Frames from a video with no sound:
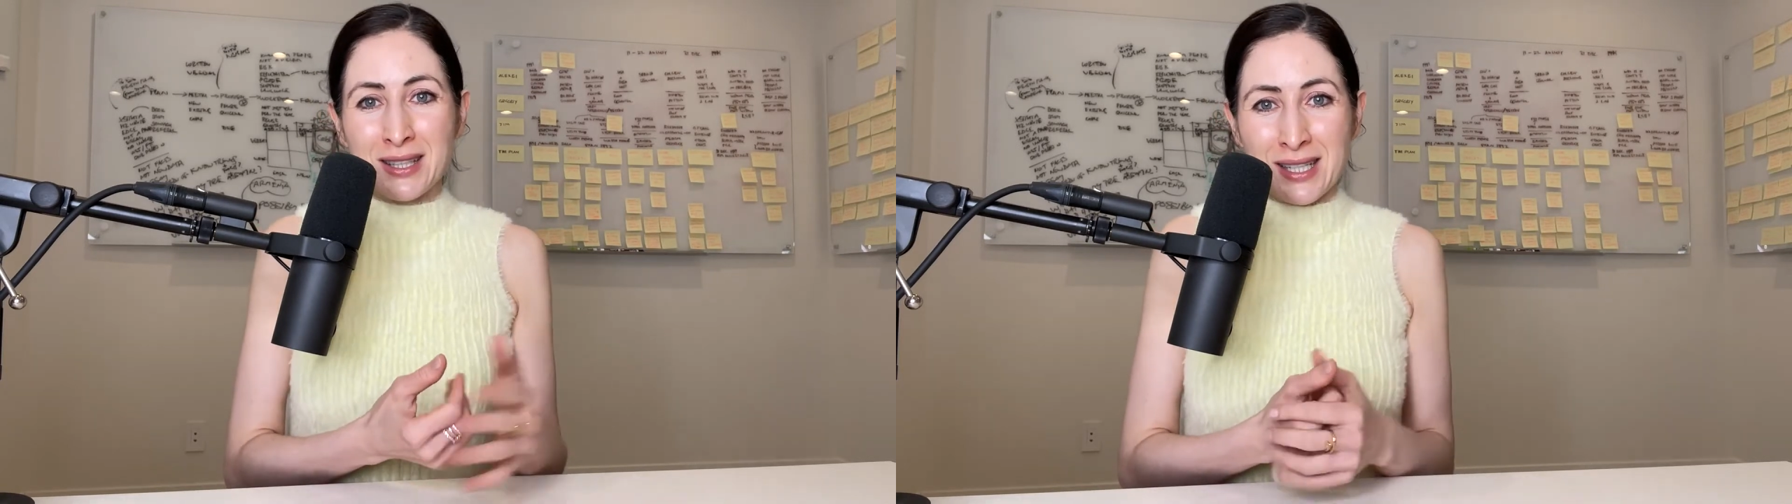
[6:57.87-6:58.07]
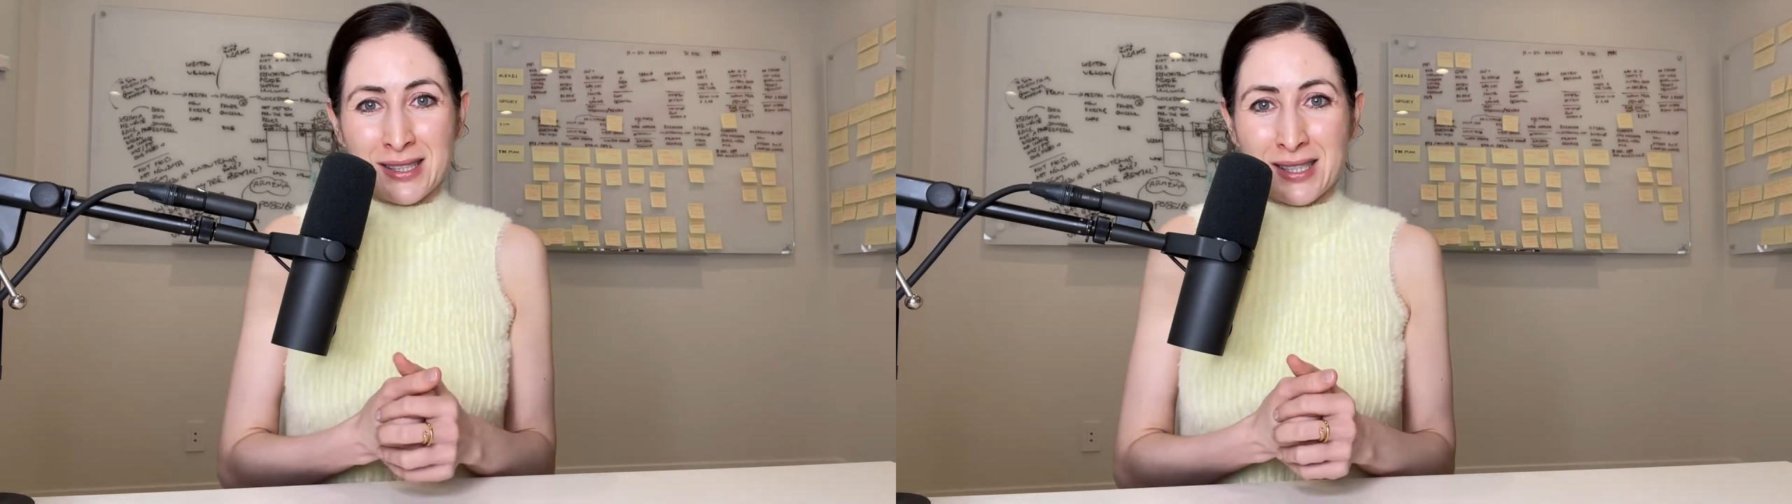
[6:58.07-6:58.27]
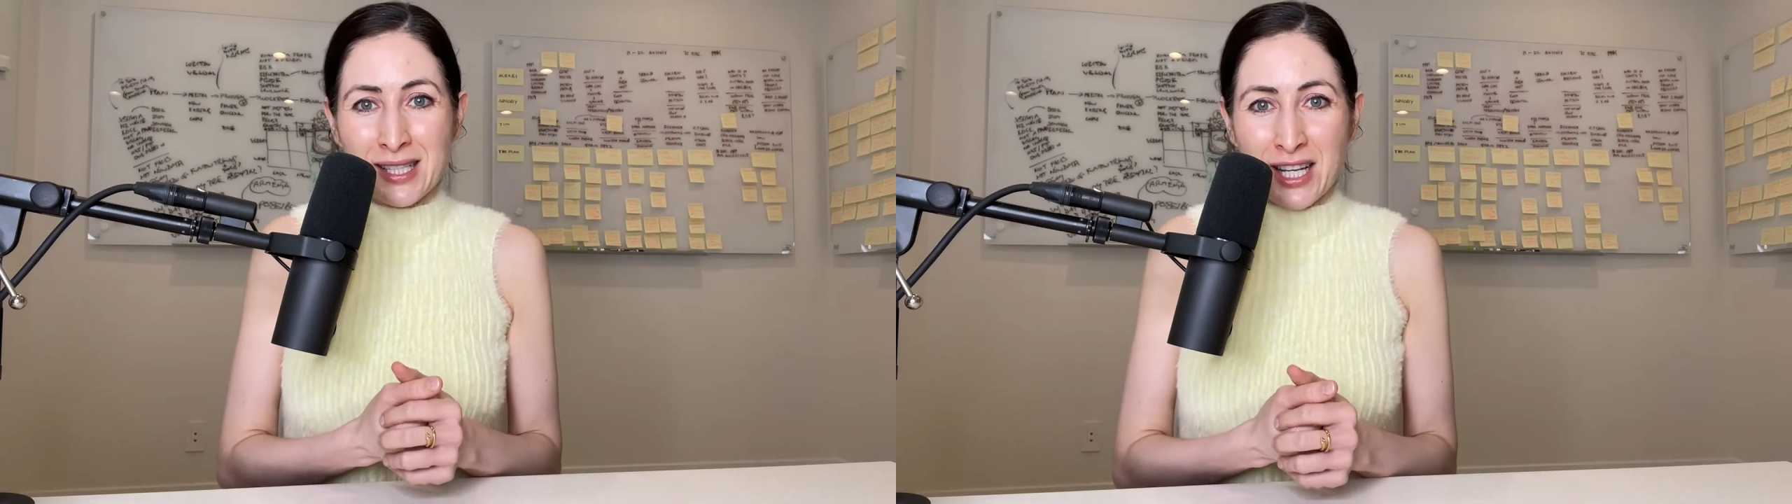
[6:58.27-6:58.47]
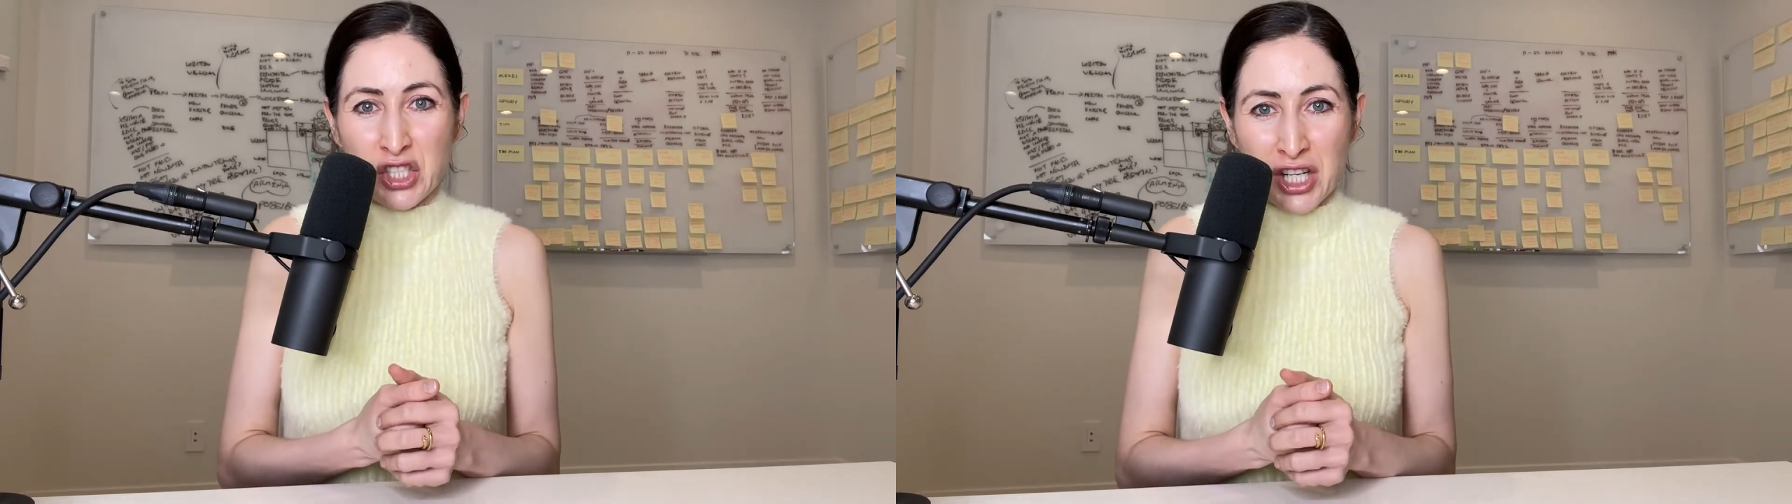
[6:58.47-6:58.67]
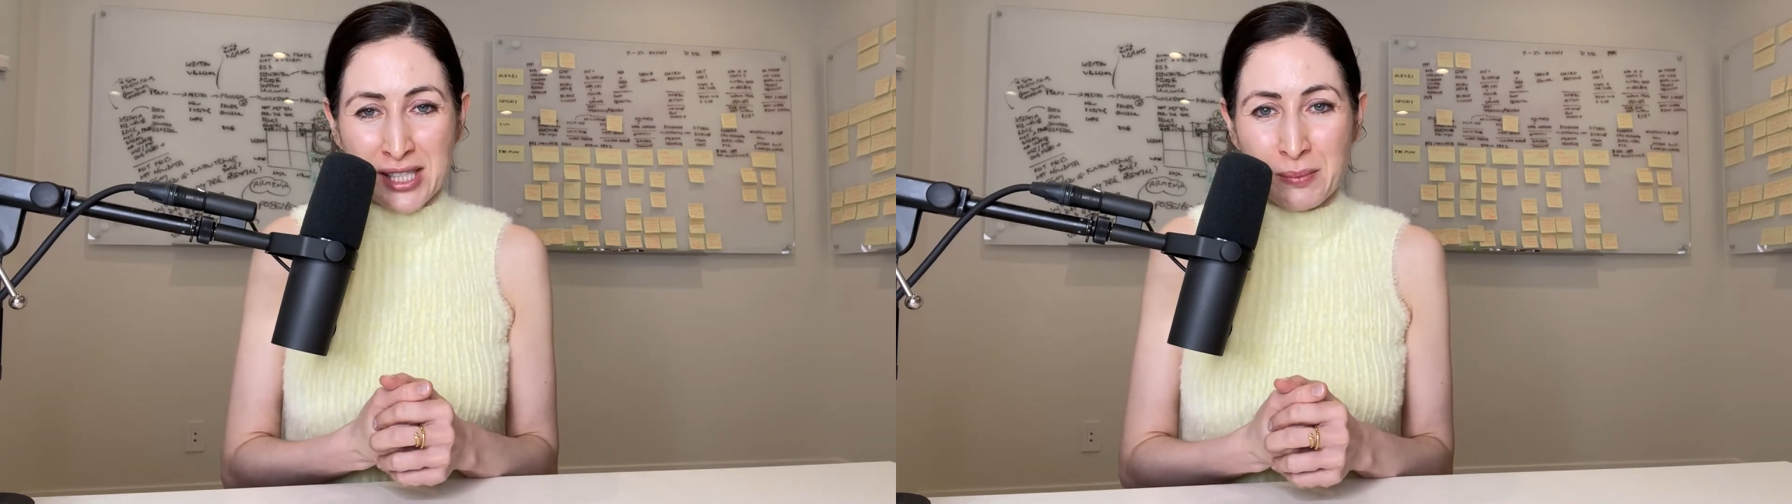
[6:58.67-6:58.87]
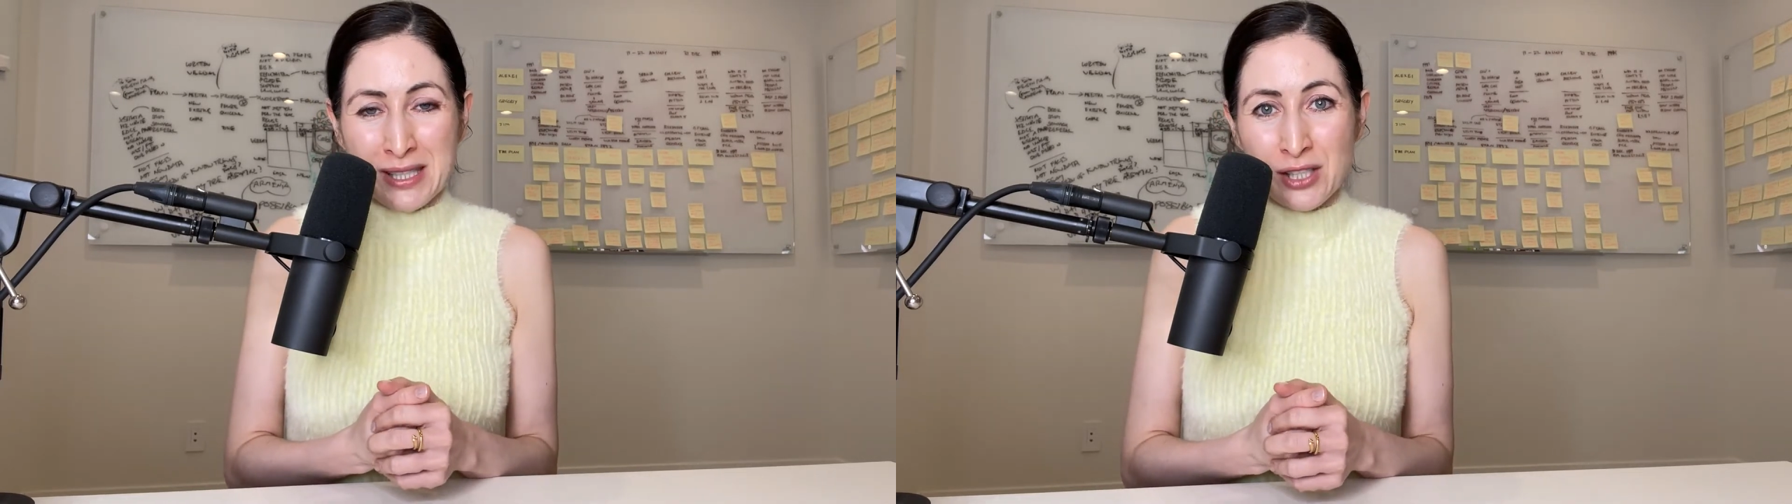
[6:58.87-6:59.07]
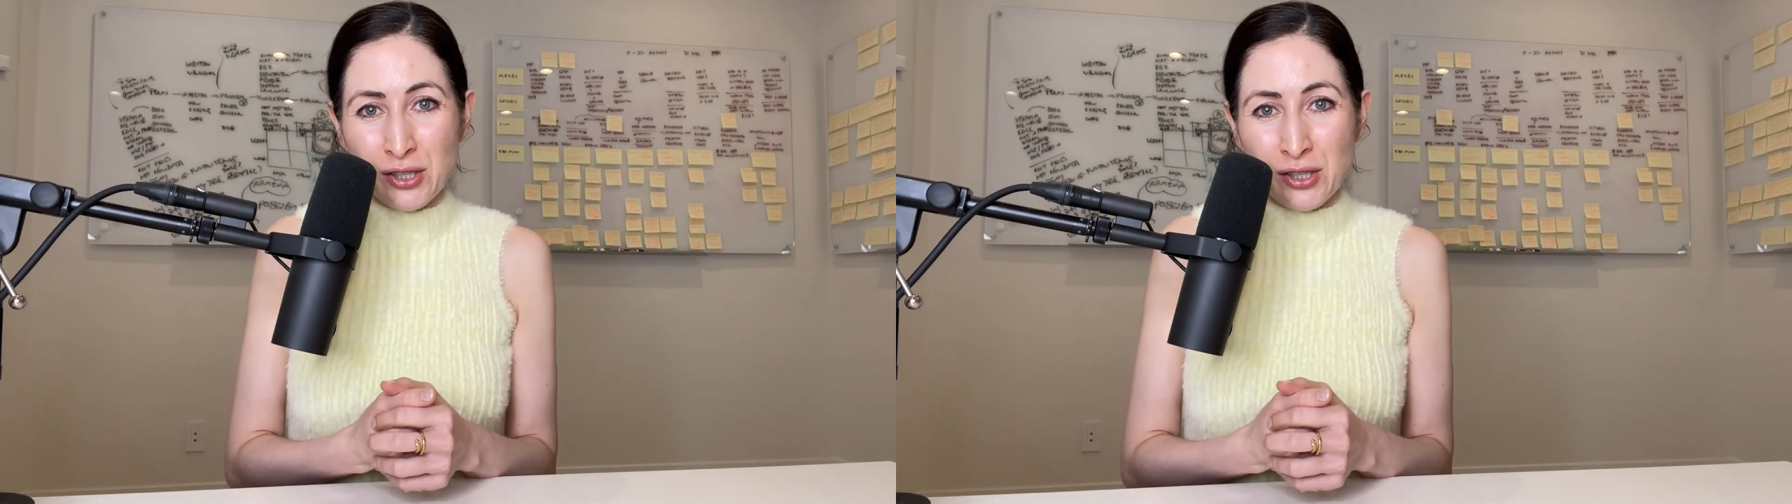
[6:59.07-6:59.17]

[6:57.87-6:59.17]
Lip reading: necessary adjustments